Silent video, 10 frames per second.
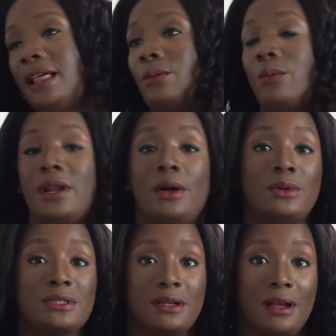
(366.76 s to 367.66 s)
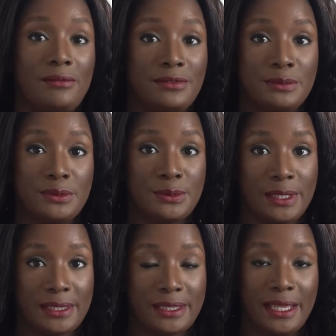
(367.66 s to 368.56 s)
what I was uncomfortable
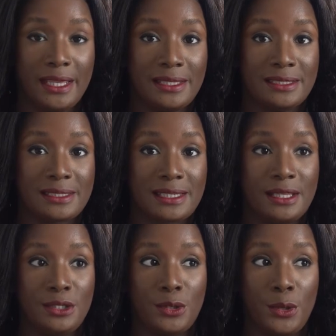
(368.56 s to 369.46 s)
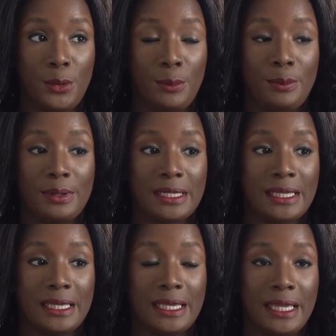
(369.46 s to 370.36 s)
with is, you know,
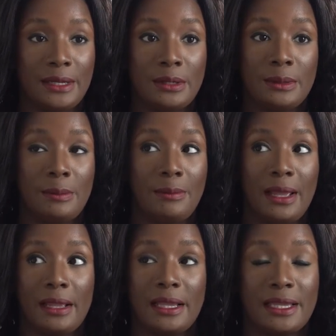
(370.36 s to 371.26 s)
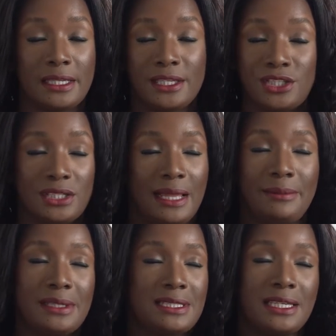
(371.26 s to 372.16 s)
putting it in my like
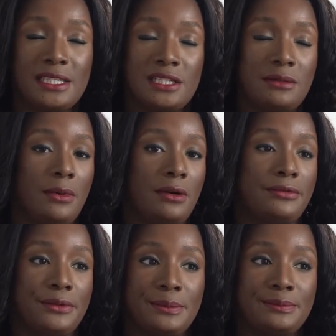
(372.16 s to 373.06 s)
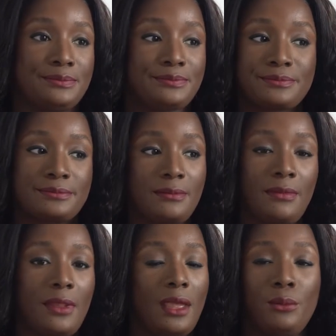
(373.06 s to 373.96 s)
mixing kitchen and bathroom.
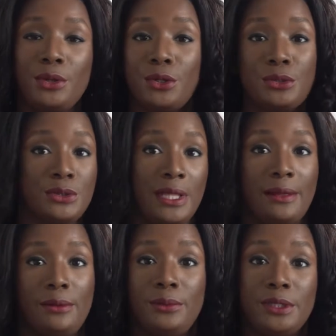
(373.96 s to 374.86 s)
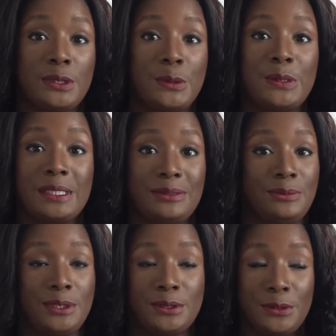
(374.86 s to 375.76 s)
We don't do that. We don't
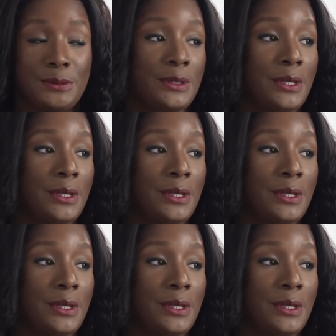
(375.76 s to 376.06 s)
do